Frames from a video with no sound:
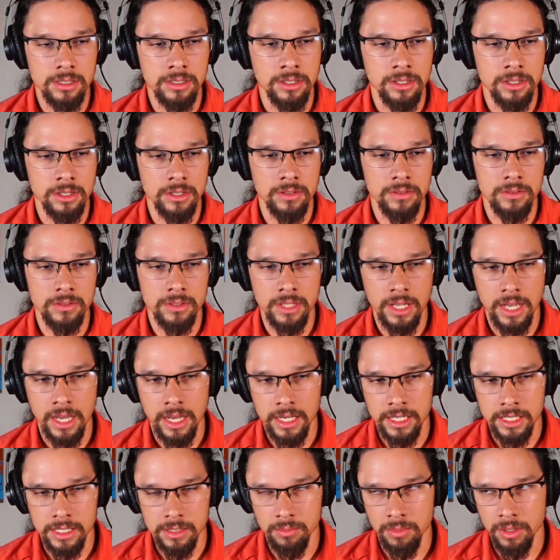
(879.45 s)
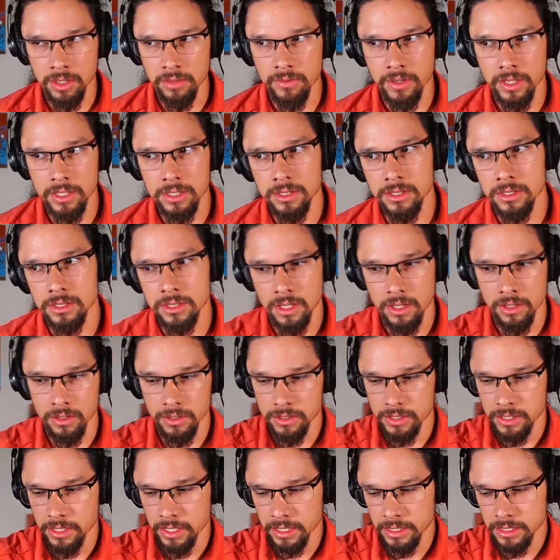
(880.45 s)
nerves, eyes, blood vessels, all
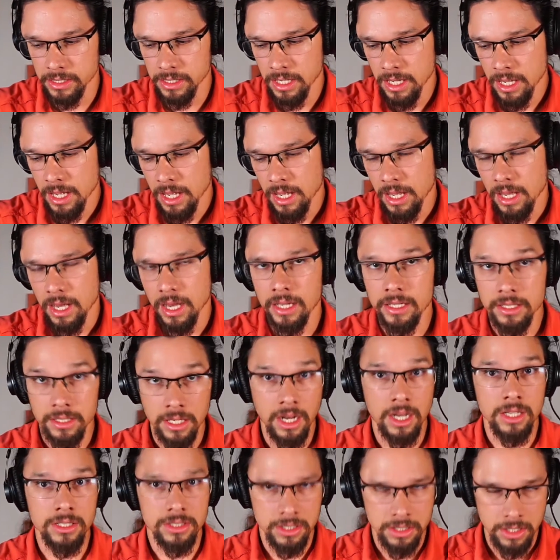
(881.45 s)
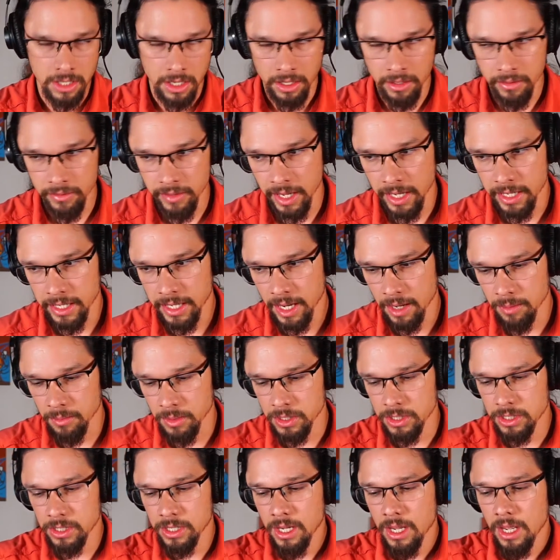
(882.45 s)
those things, and causes all of that
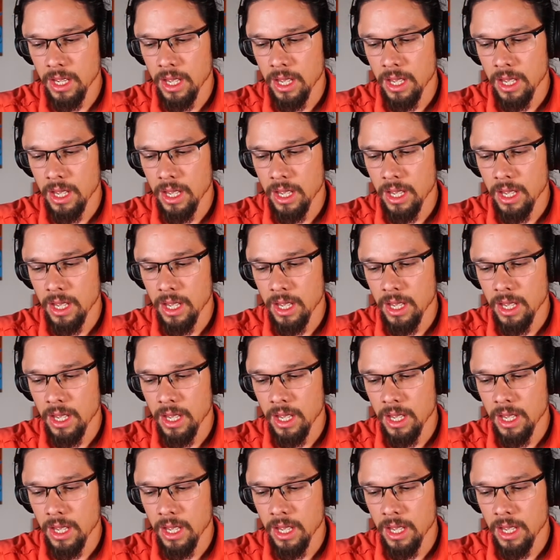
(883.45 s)
damage.